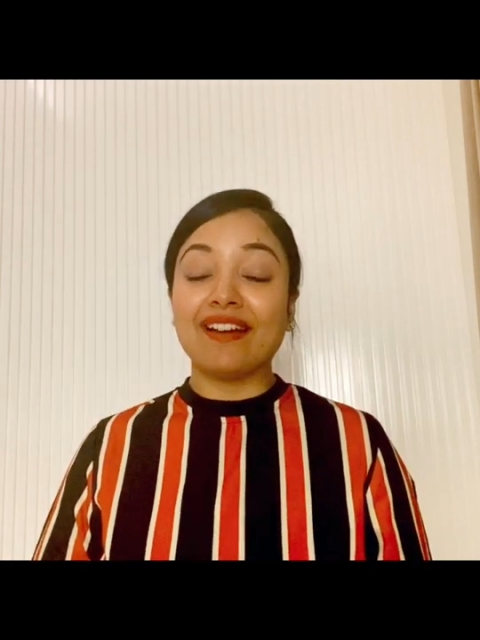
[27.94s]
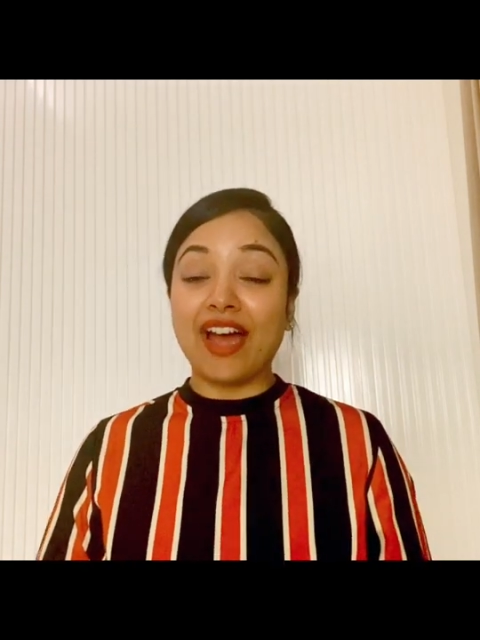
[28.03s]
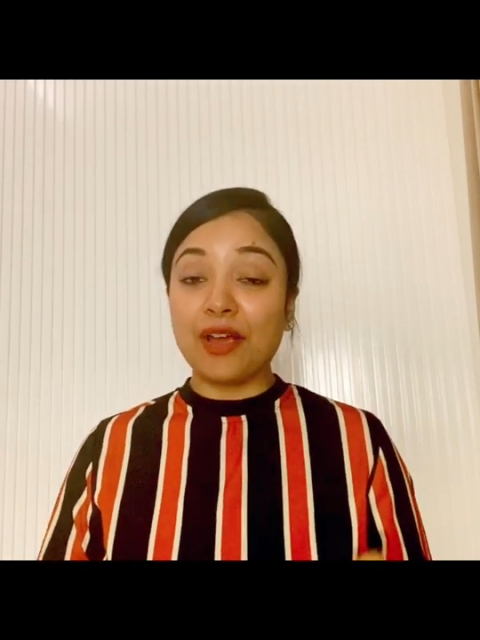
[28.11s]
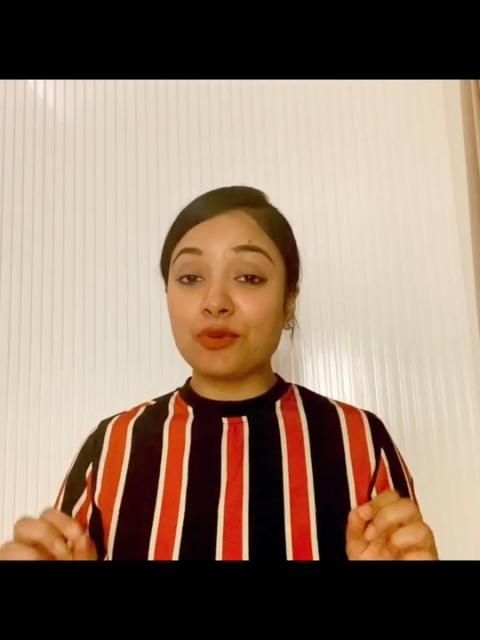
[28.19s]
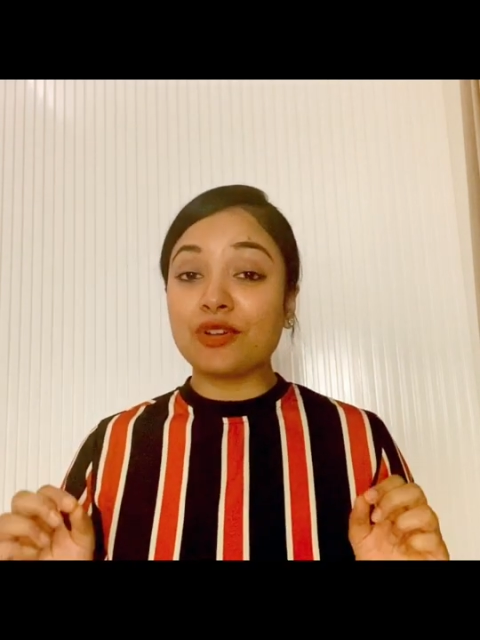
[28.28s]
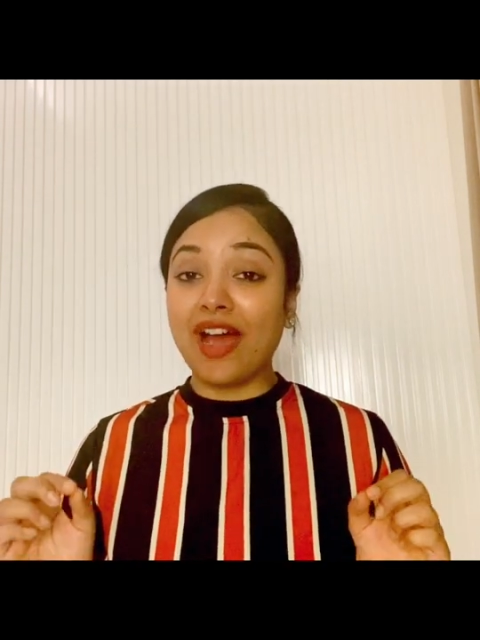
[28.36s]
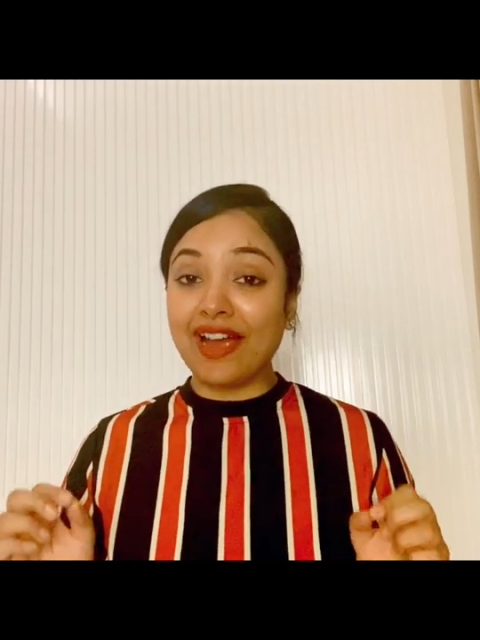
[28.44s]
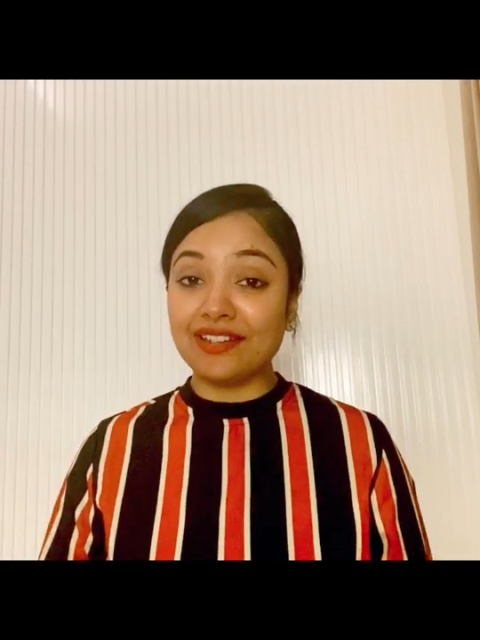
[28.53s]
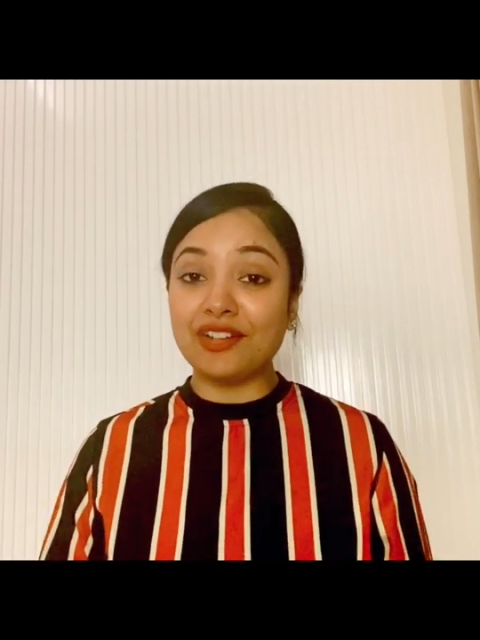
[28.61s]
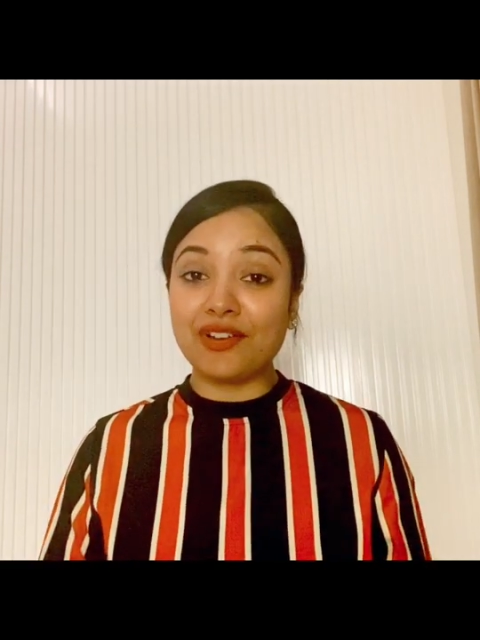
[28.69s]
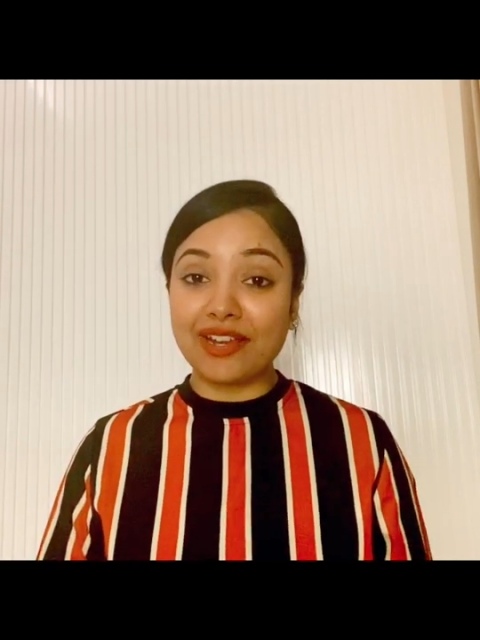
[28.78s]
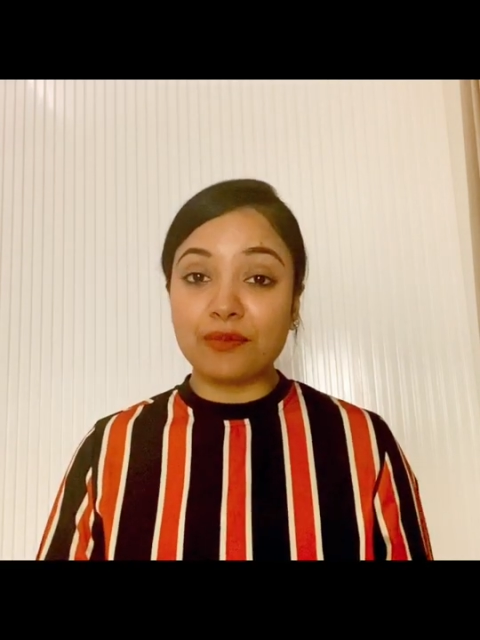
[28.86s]
I would
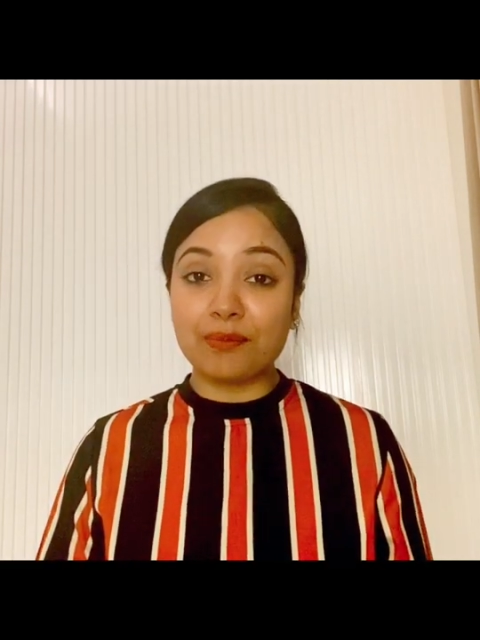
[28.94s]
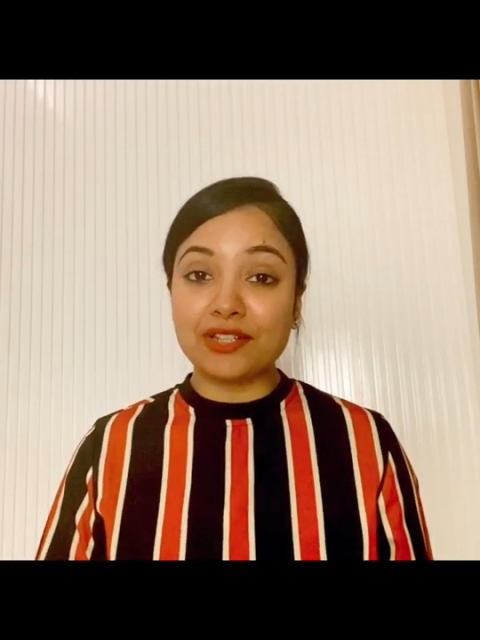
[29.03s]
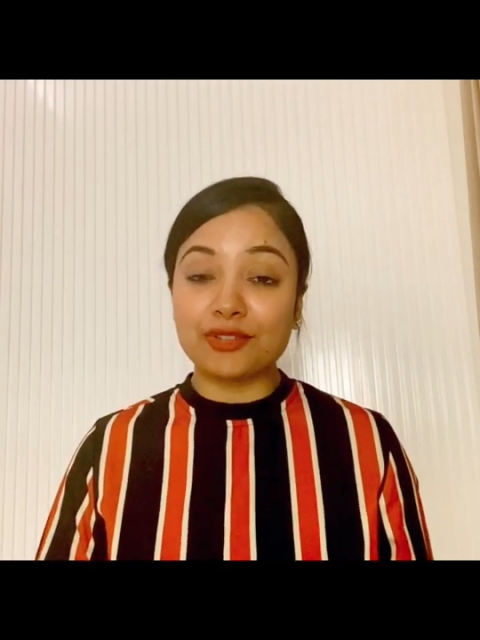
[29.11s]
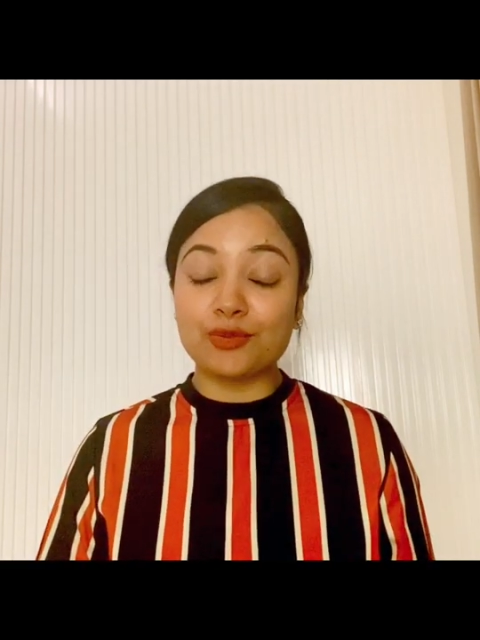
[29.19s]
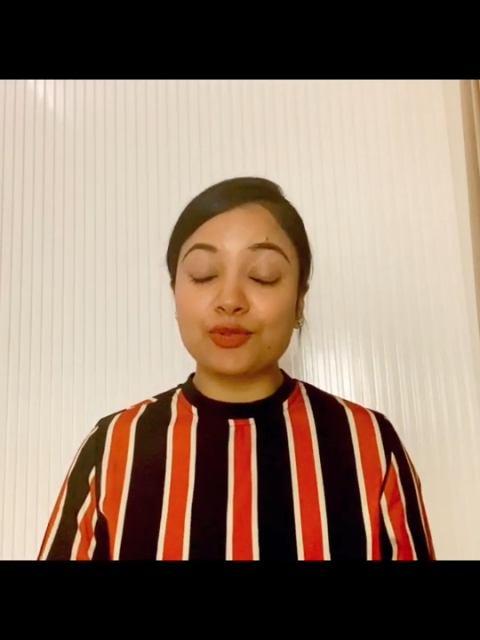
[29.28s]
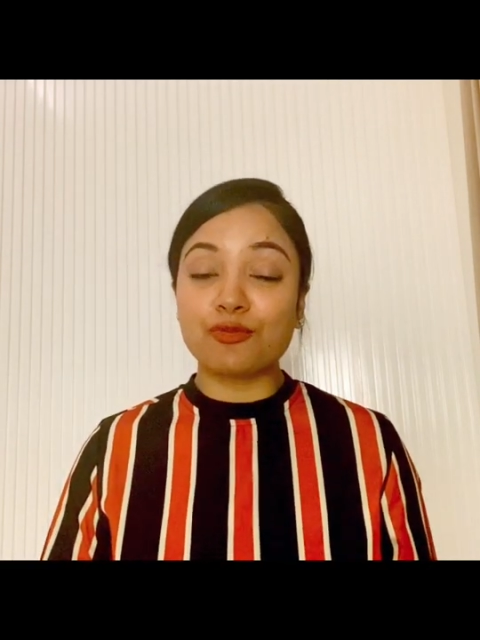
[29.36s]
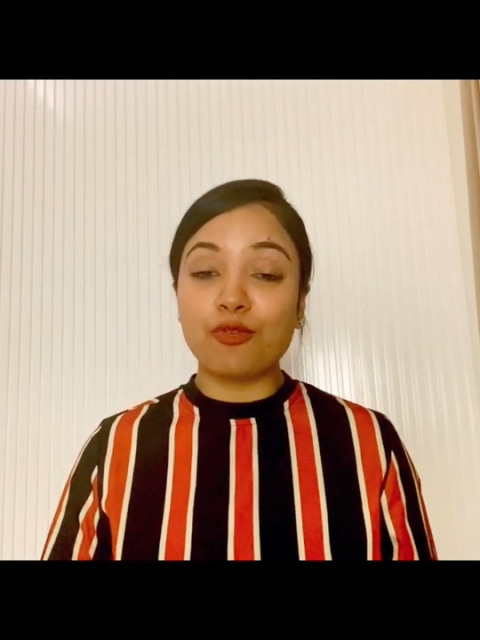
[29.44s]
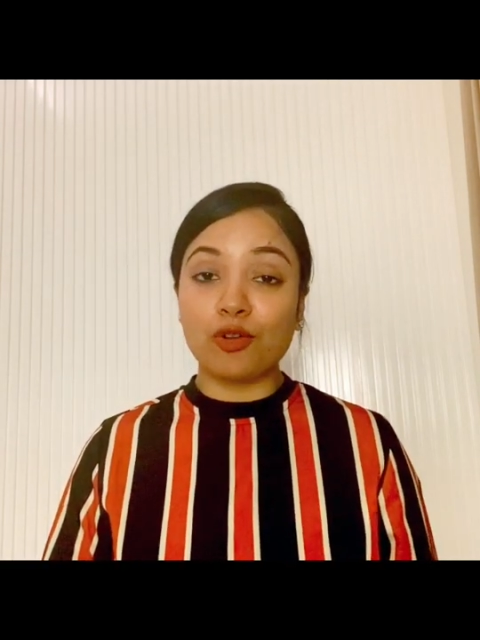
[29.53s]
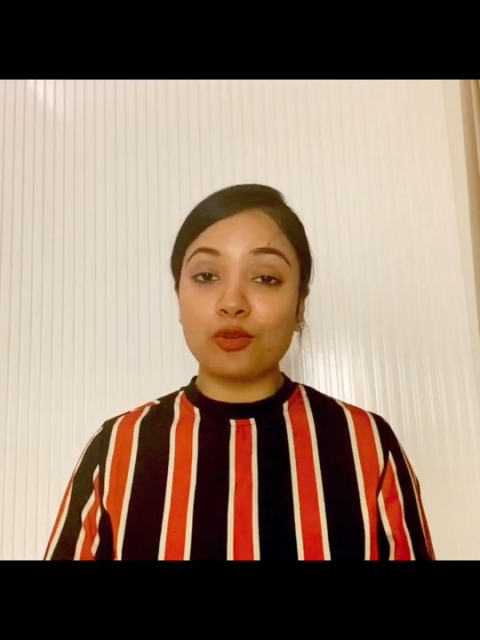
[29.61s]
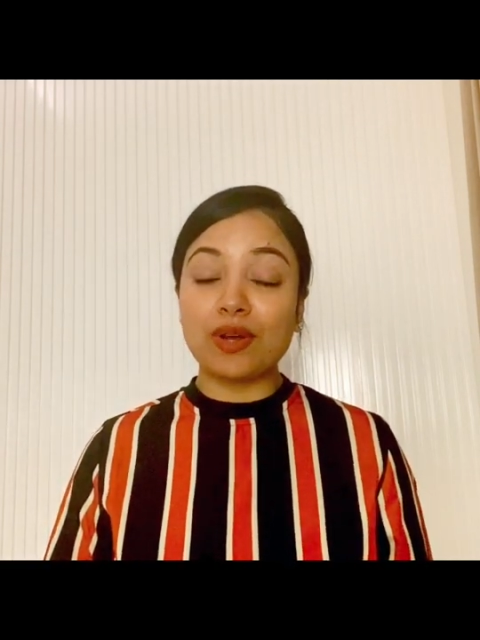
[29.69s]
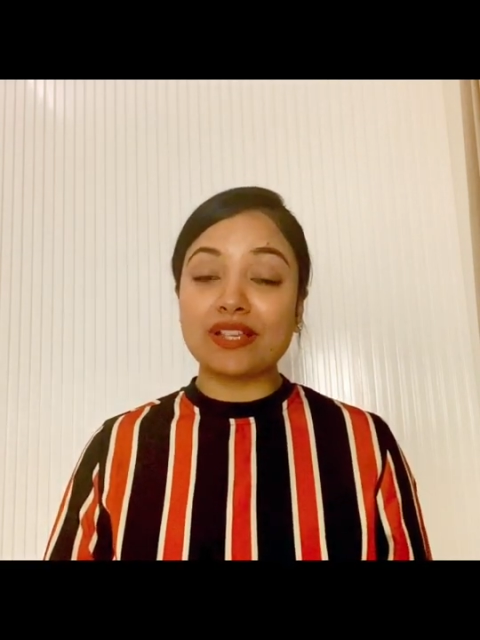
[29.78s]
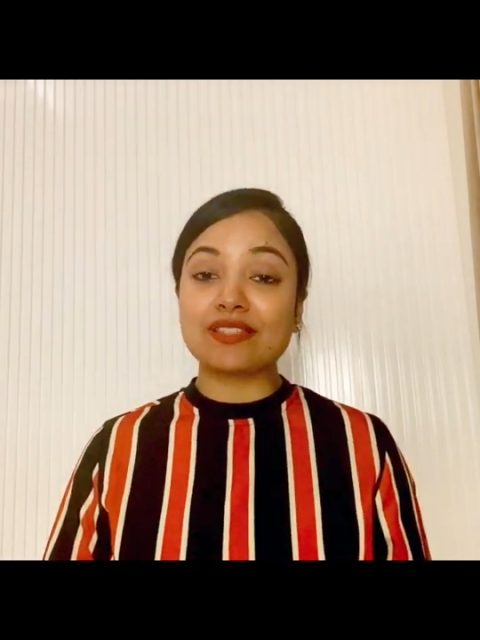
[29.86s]
highly recommend you to
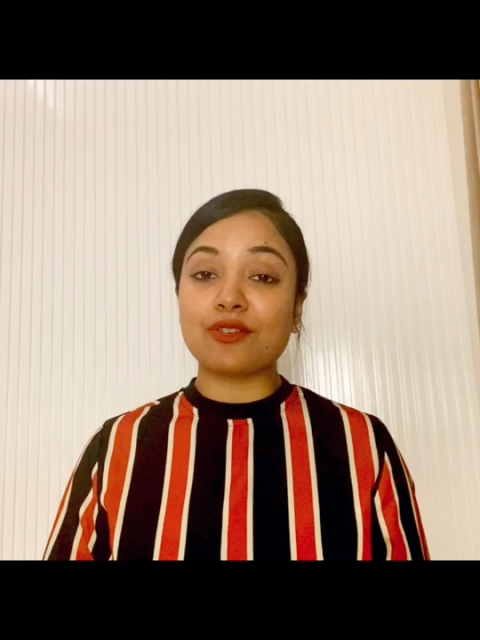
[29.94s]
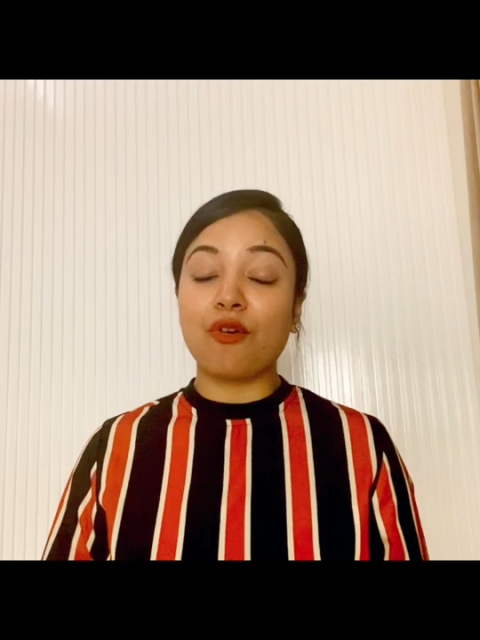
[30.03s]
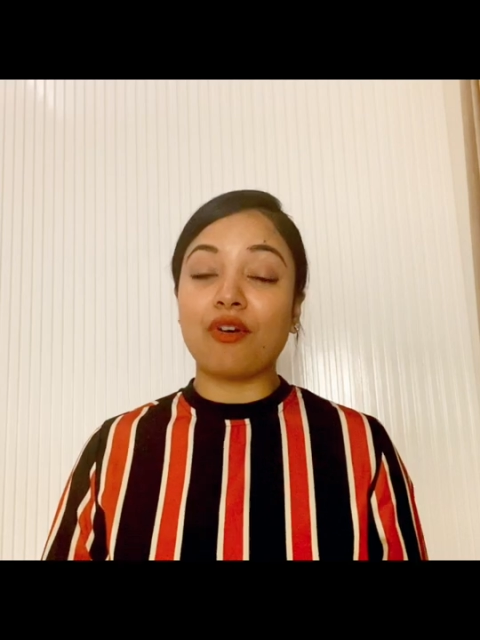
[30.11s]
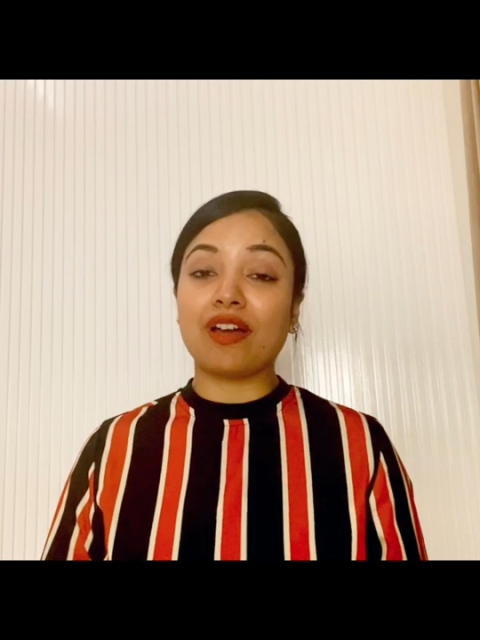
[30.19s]
follow us